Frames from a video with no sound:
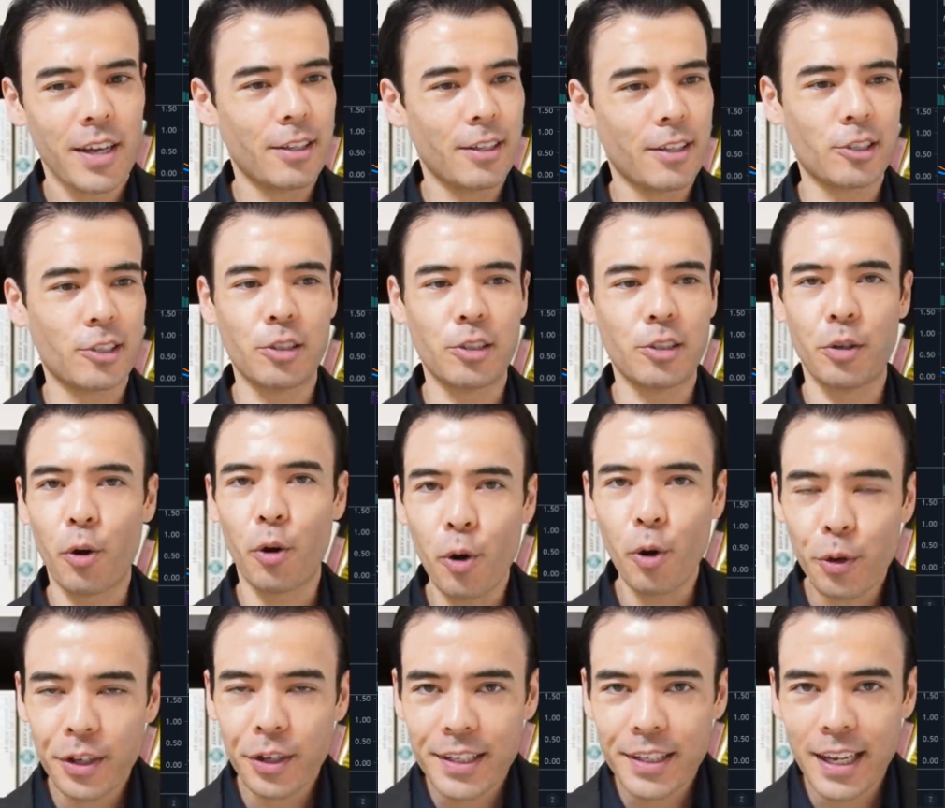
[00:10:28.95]
This is an
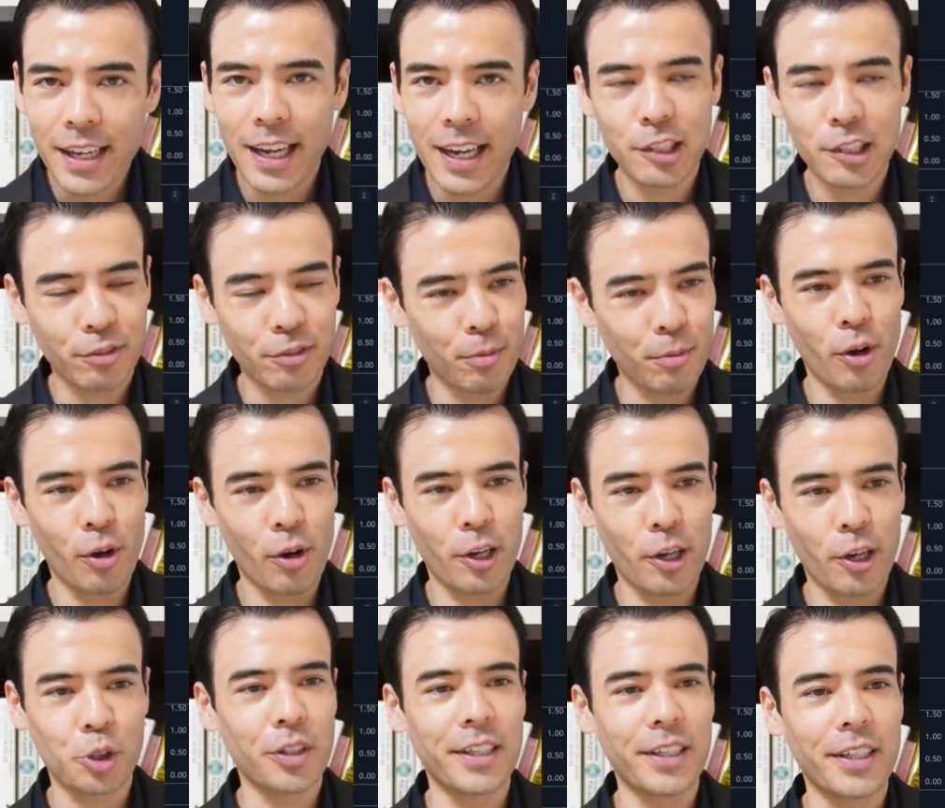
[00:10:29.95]
old adage from Wall
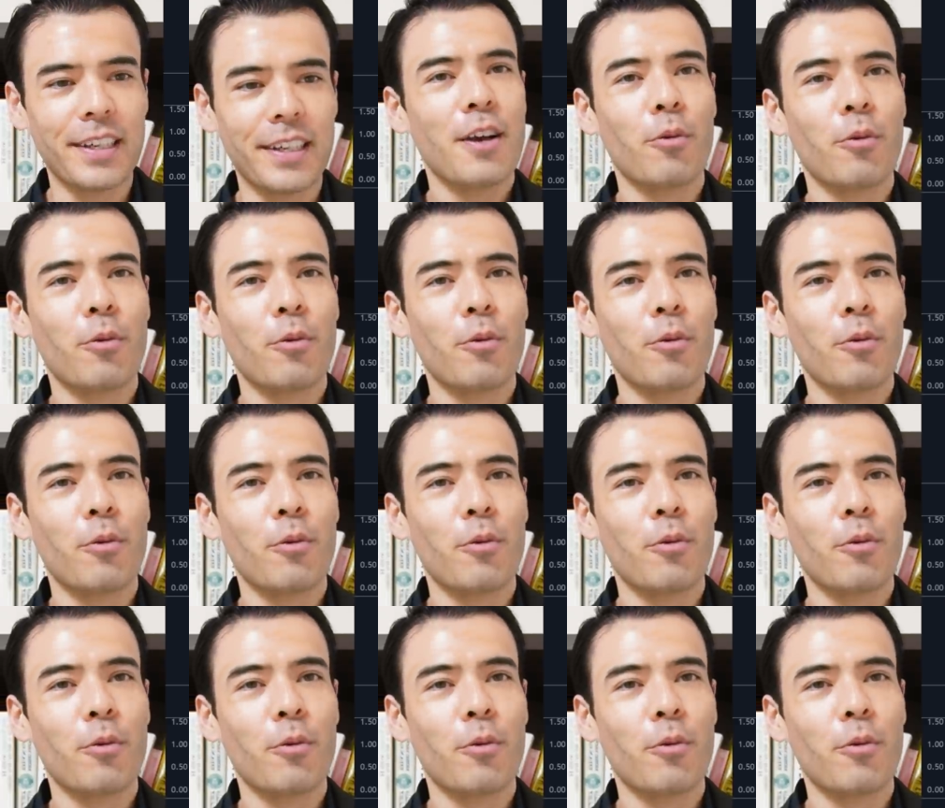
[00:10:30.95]
Street.